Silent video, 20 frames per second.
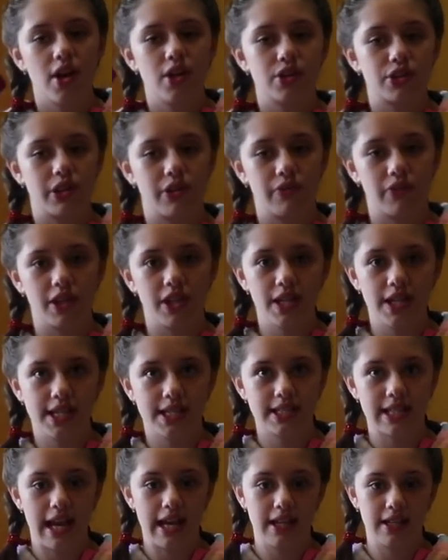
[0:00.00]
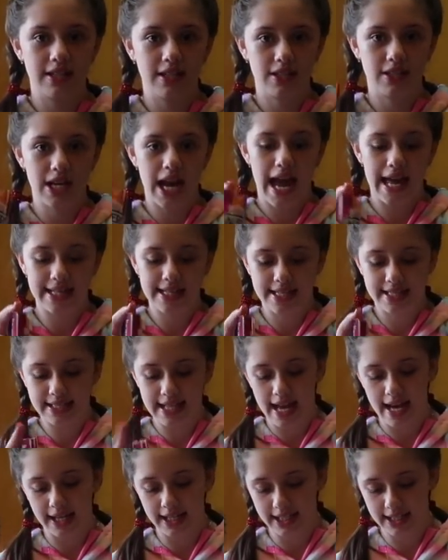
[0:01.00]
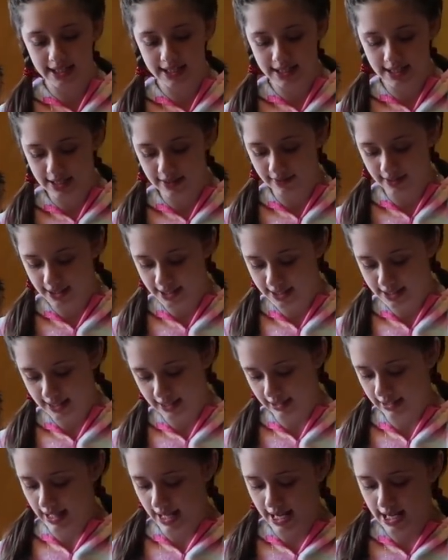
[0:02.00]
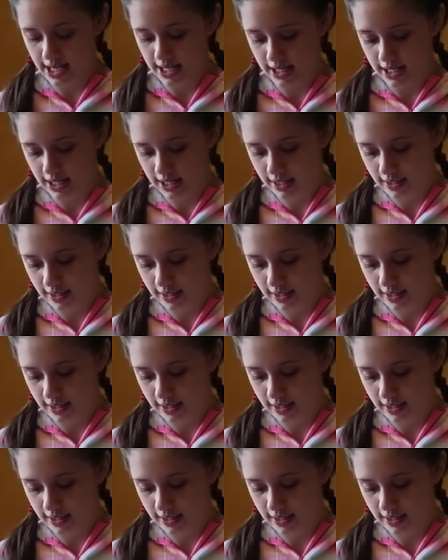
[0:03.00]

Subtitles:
So I'm really excited to try this out and see what it's like.